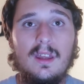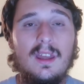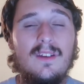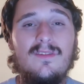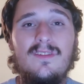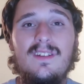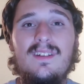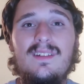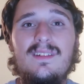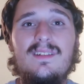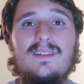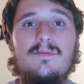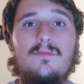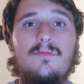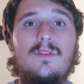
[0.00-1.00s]
If this
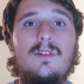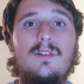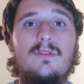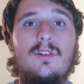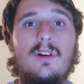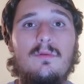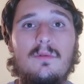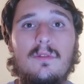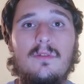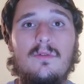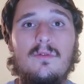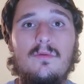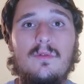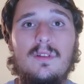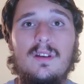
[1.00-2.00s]
is what you're going
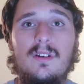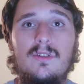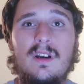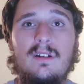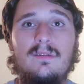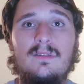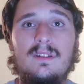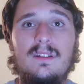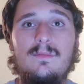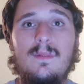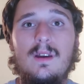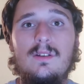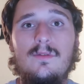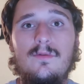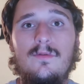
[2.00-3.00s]
through within a travel team
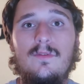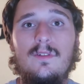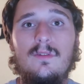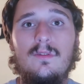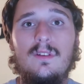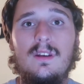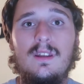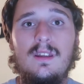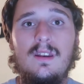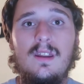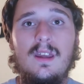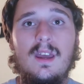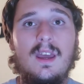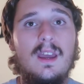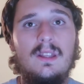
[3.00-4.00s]
and you feel the
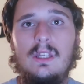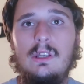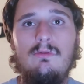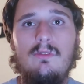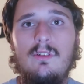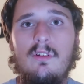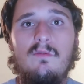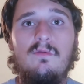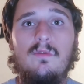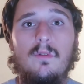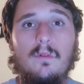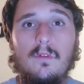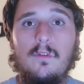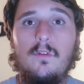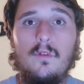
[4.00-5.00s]
need that you need to go 4
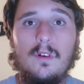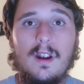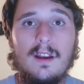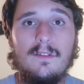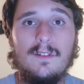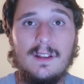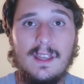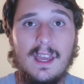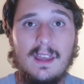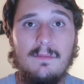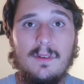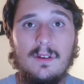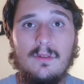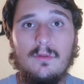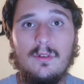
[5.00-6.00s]
for 4 every
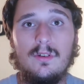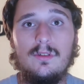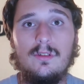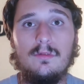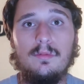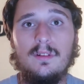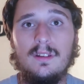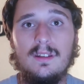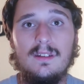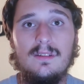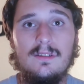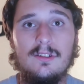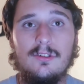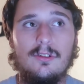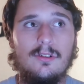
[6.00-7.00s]
game in order to
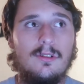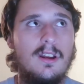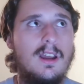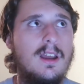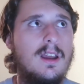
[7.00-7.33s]
please your